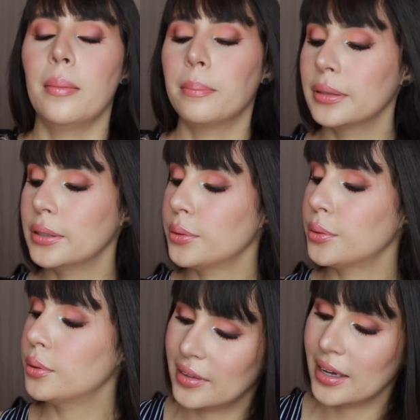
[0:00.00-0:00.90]

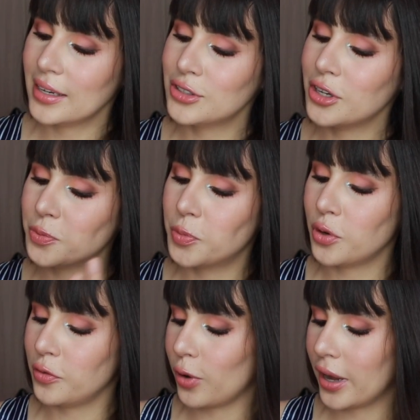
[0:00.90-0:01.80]
blue. It's just
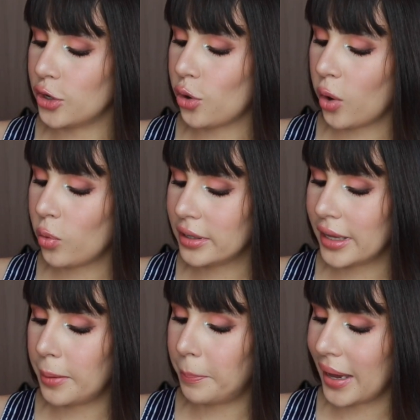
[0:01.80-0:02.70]
beautiful. I know I will
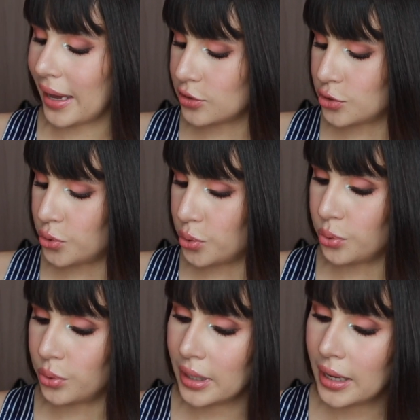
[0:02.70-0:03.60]
hit pan
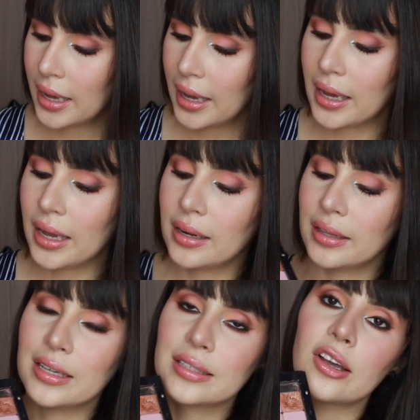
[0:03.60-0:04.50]
soon in
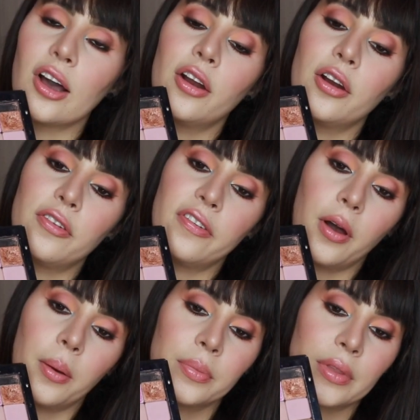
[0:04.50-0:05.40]
this color
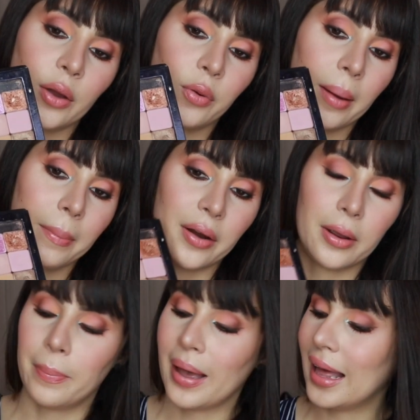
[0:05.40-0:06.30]
from the
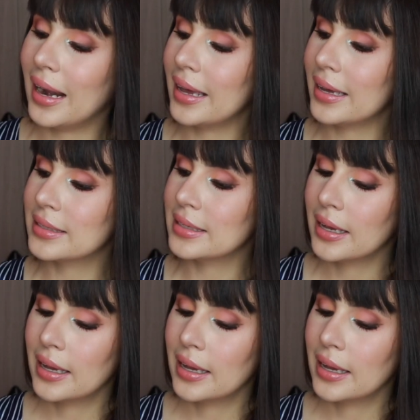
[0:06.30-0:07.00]
Cranberry palette.